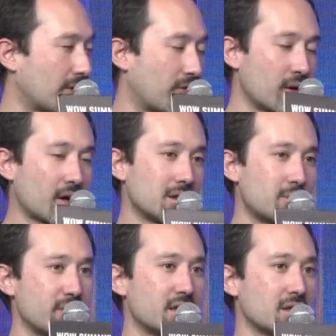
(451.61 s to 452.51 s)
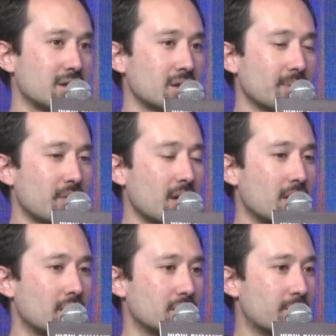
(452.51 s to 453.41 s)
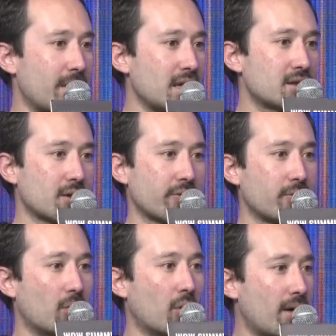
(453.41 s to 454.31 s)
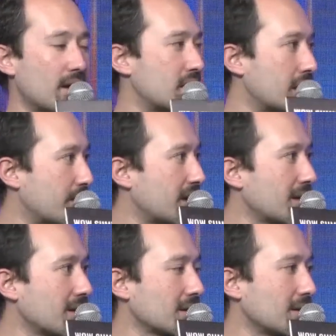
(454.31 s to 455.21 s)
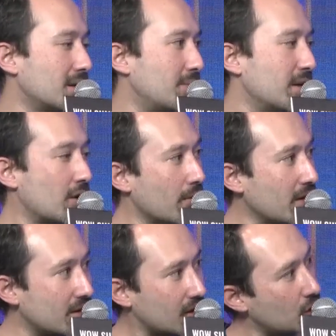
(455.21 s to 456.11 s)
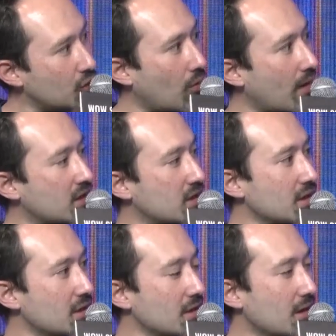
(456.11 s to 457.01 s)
Frankly speaking, the space of mobile gaming is becoming saturated